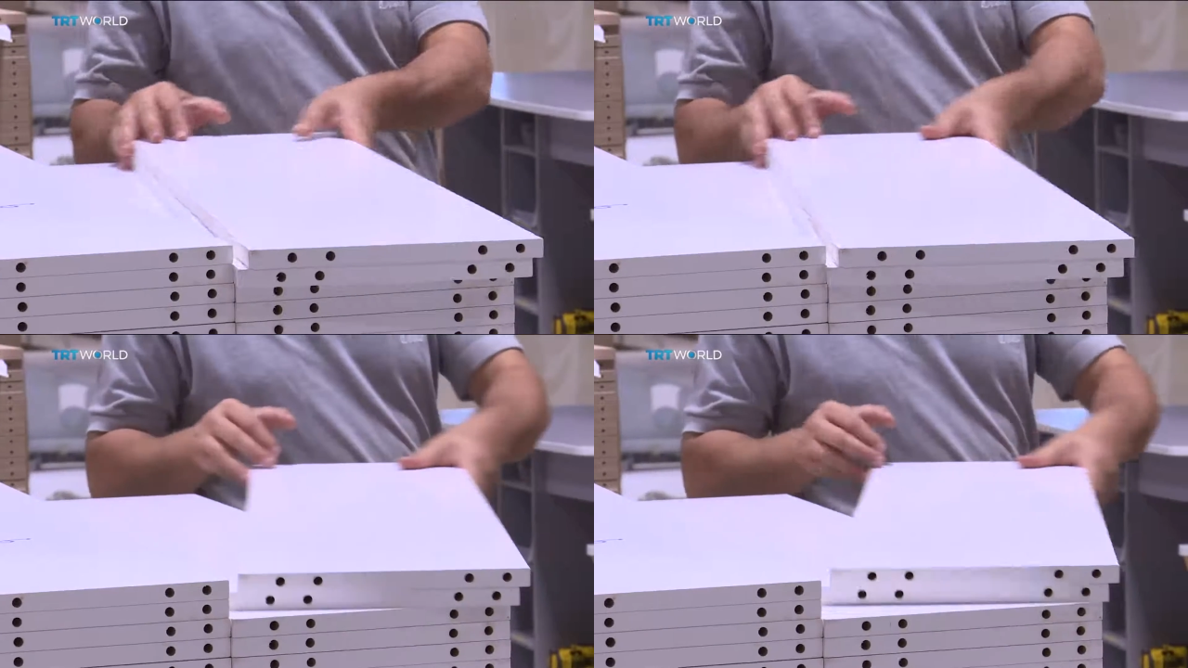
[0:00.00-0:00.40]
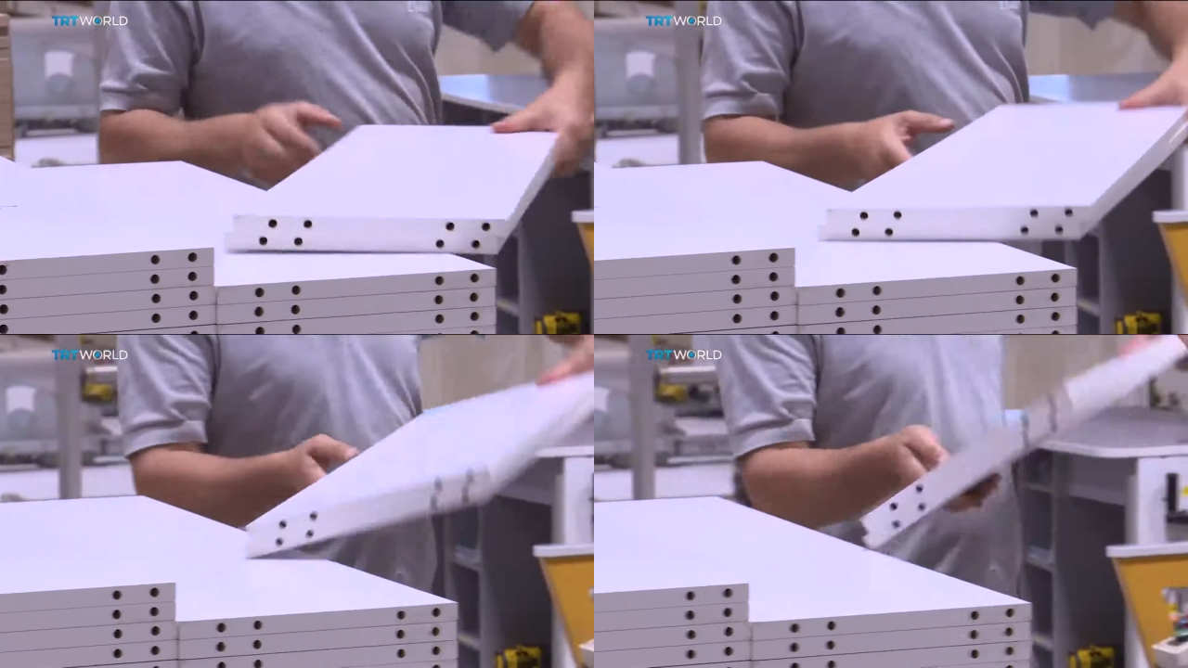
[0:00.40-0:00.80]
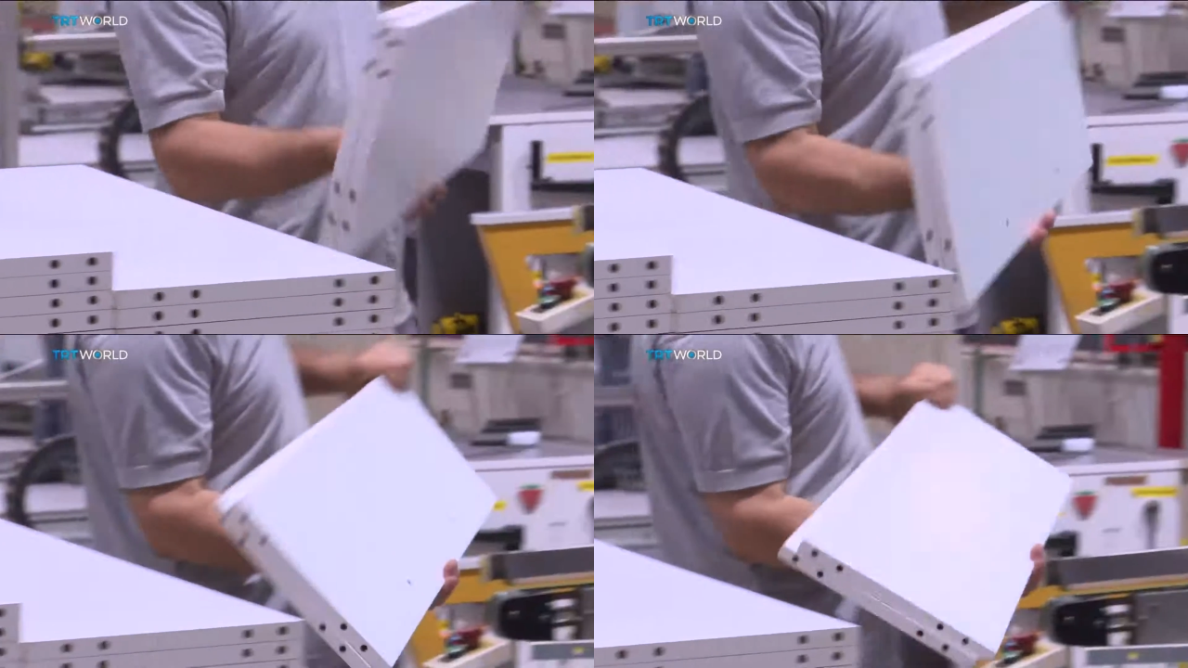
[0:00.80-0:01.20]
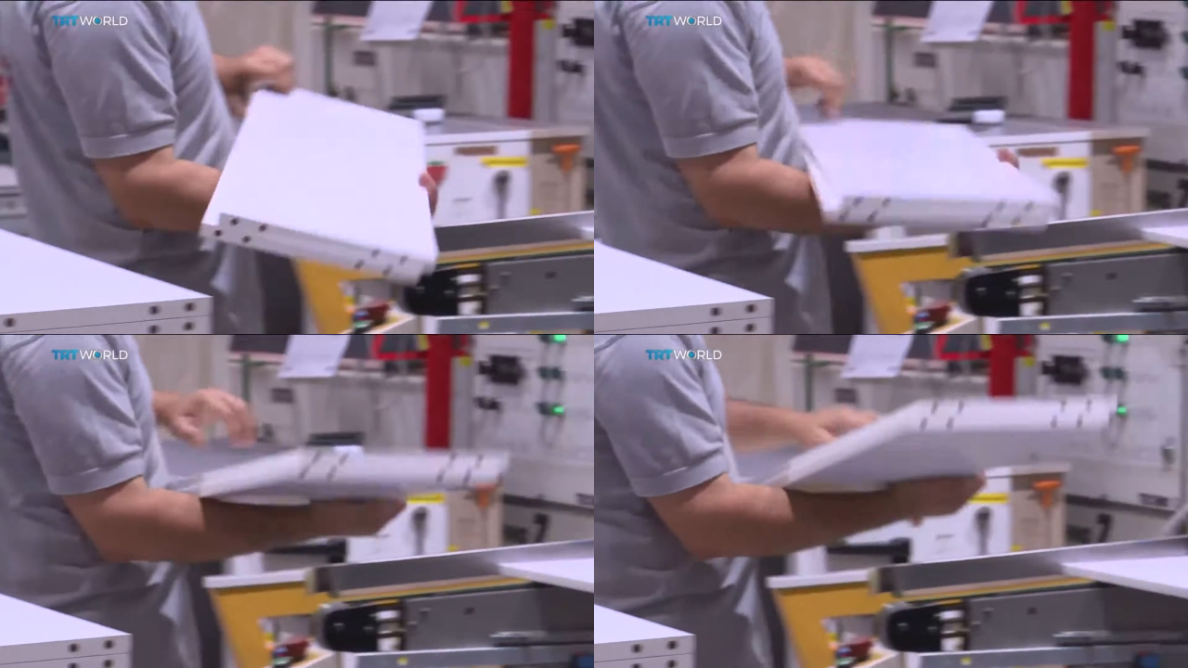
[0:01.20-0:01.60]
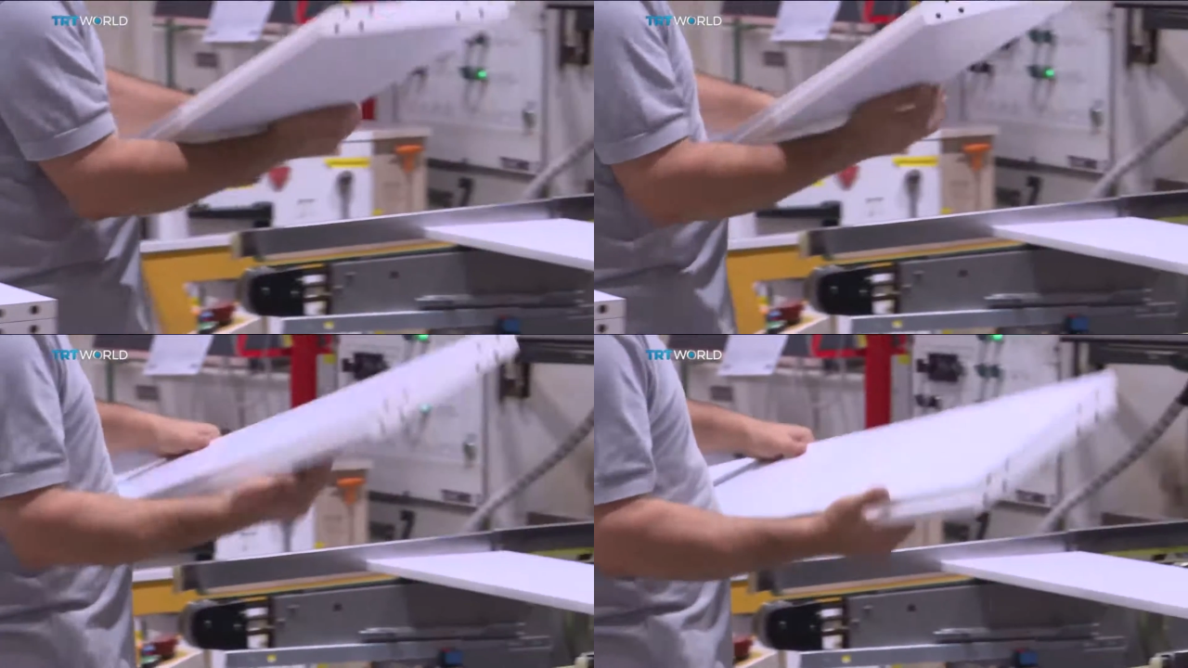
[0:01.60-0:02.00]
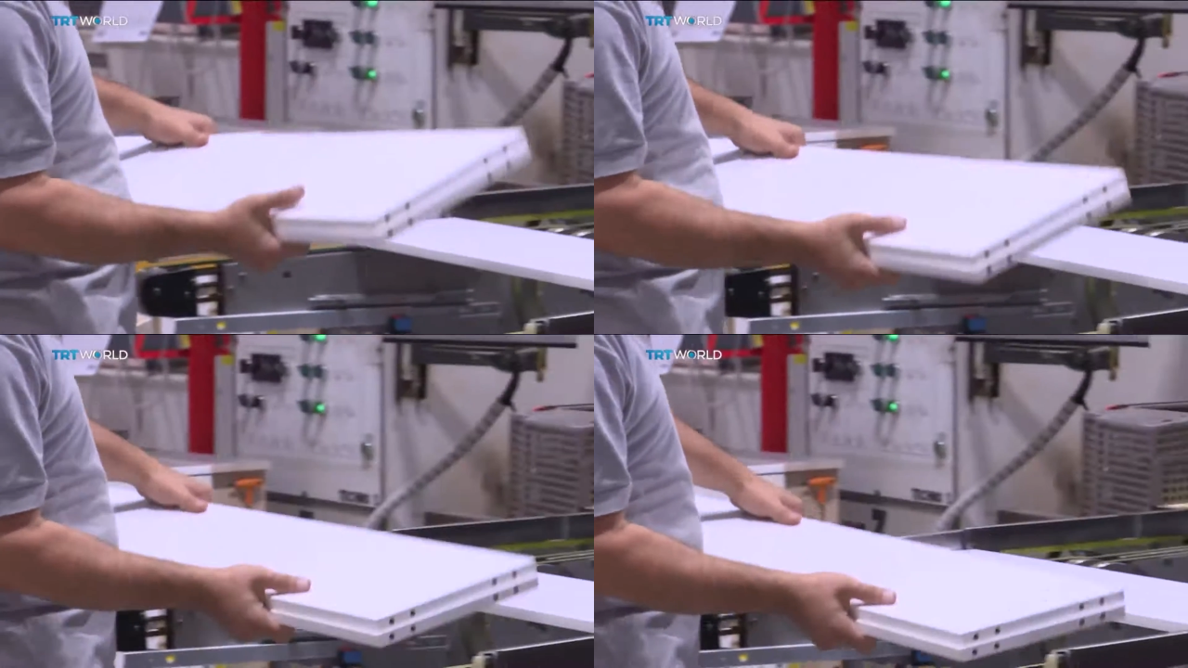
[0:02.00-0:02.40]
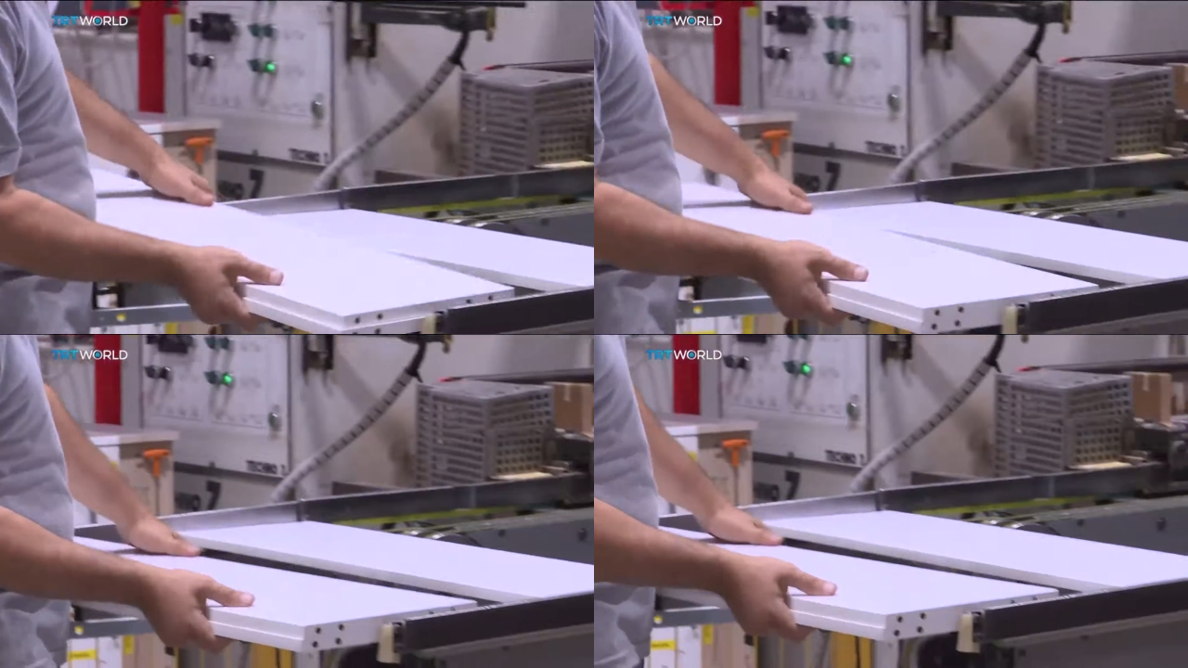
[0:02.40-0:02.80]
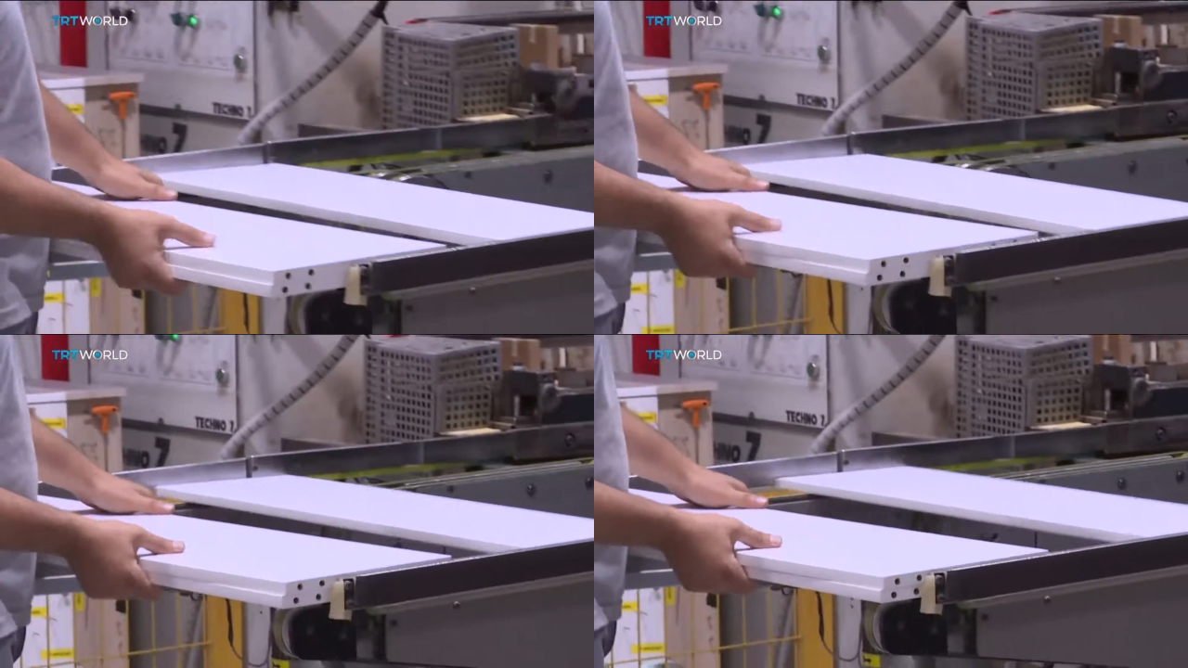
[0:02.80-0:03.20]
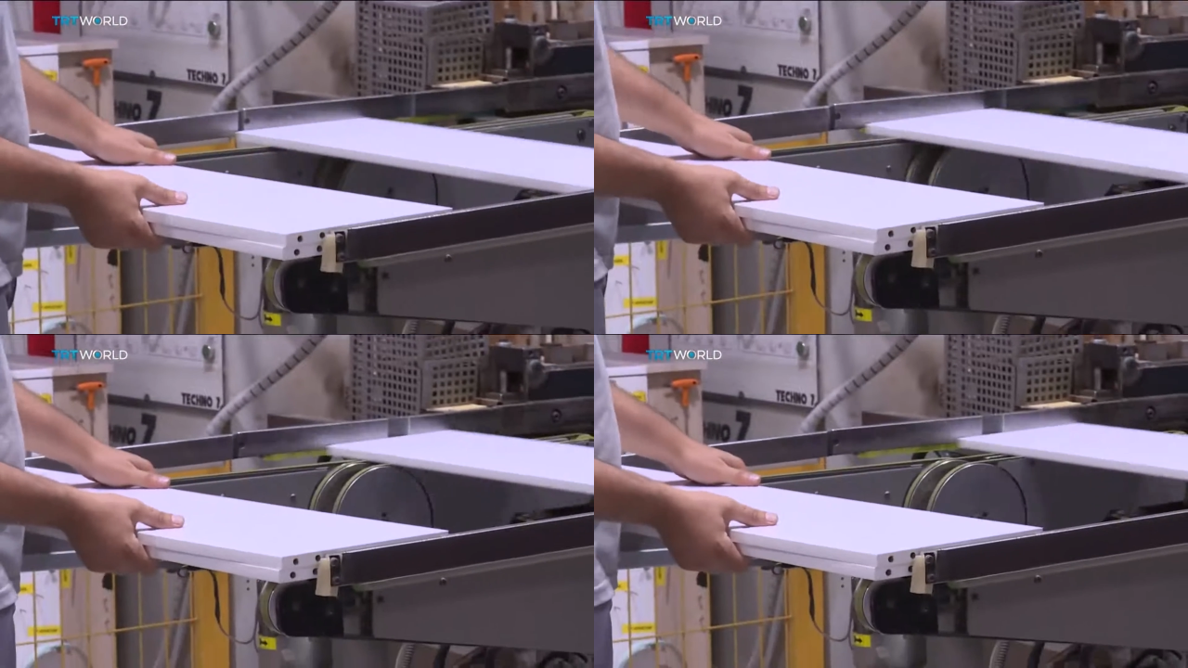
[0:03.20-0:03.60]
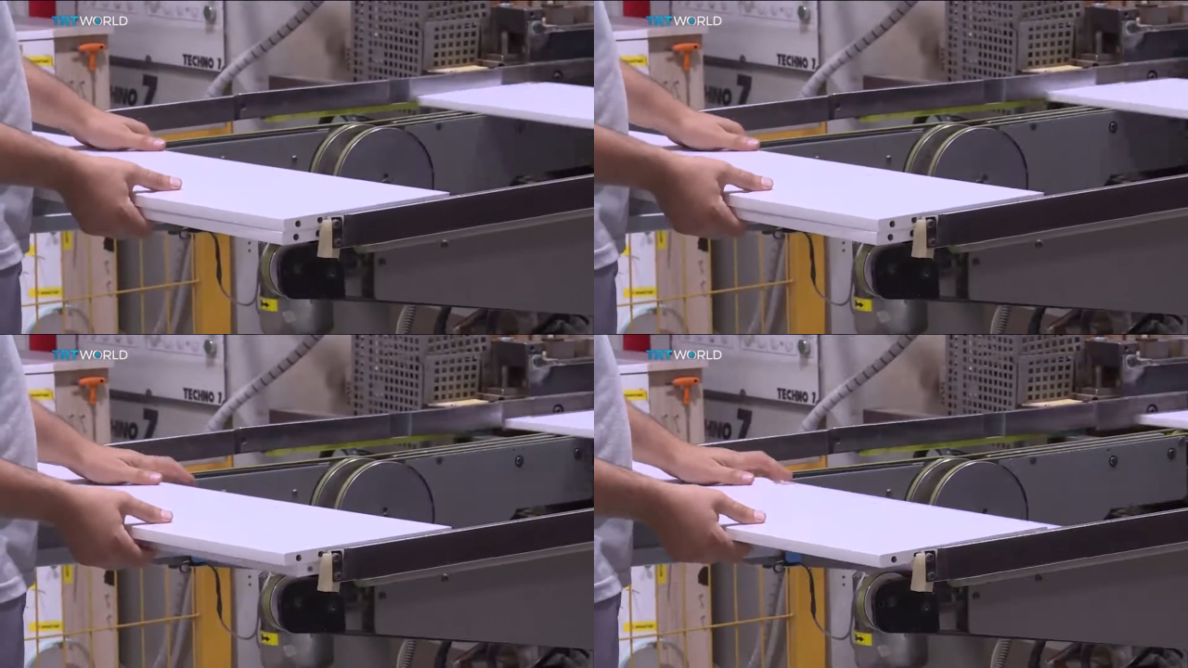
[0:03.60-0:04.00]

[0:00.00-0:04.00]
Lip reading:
Nobody's mouth can be seen.